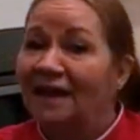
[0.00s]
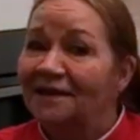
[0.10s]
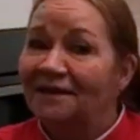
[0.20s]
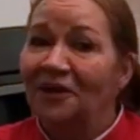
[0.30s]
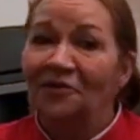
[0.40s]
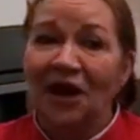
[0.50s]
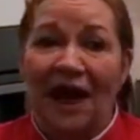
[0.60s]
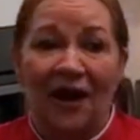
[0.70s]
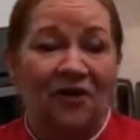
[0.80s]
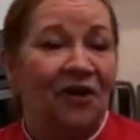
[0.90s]
So
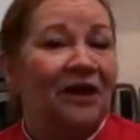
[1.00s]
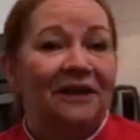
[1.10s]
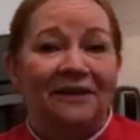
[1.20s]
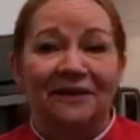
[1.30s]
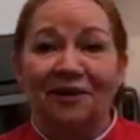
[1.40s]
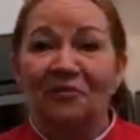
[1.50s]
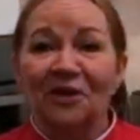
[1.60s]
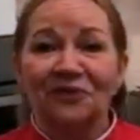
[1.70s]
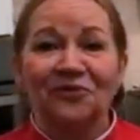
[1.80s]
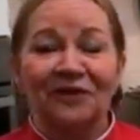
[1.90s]
now, so
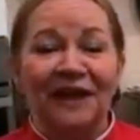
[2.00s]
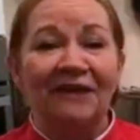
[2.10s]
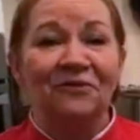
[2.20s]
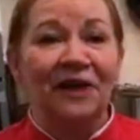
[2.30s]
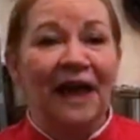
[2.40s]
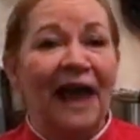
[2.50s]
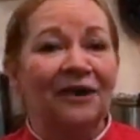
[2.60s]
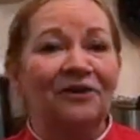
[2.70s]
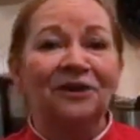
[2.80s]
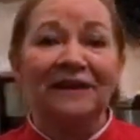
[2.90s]
much for the
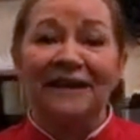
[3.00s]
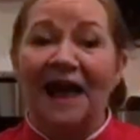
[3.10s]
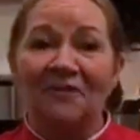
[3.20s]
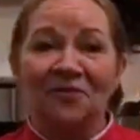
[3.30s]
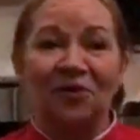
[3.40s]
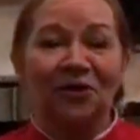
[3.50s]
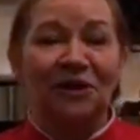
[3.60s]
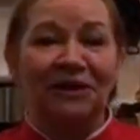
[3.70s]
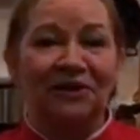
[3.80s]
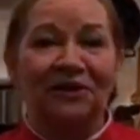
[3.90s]
avocados. Now we're
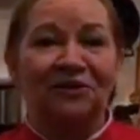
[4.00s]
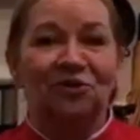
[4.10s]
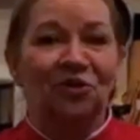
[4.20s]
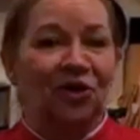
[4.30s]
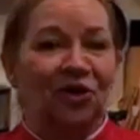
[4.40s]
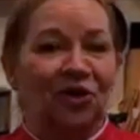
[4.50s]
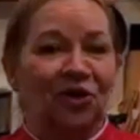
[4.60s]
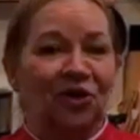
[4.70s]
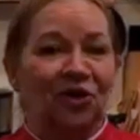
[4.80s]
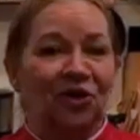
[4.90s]
going to enjoy
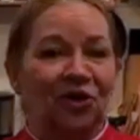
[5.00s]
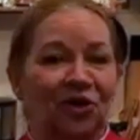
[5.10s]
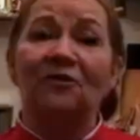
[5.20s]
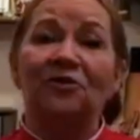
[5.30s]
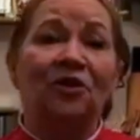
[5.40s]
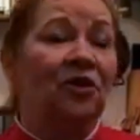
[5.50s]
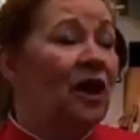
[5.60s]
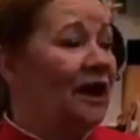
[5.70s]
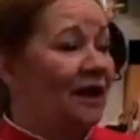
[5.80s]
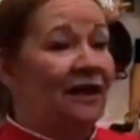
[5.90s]
Andrew.
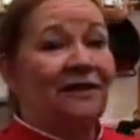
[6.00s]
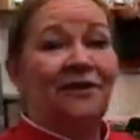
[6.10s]
He's